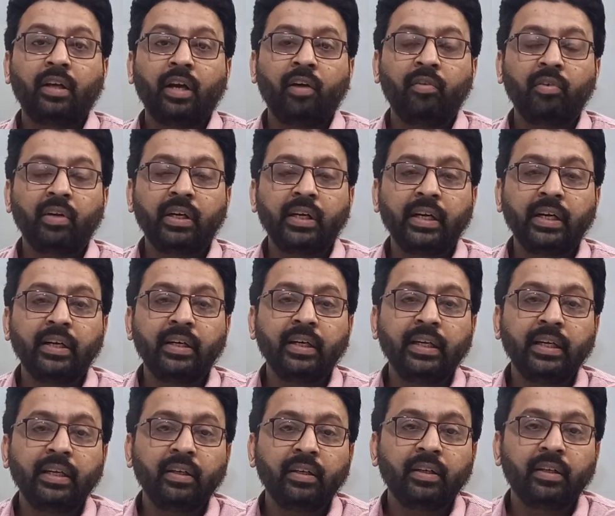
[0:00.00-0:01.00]
Our
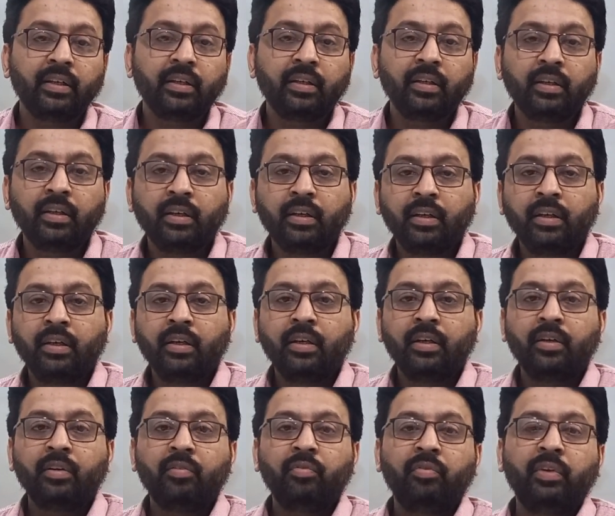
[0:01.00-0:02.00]
kidney
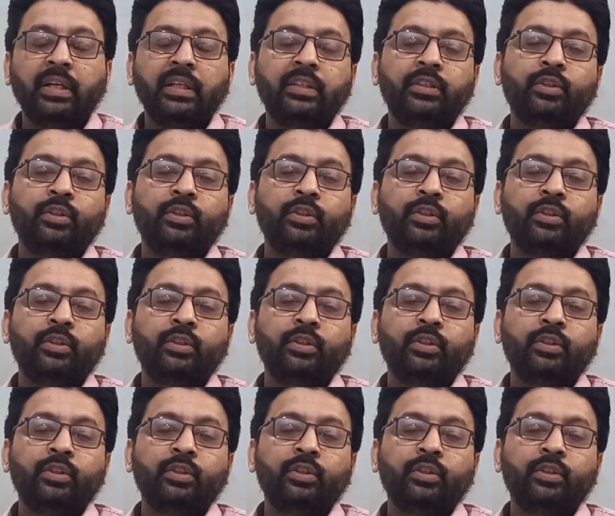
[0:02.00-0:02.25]
will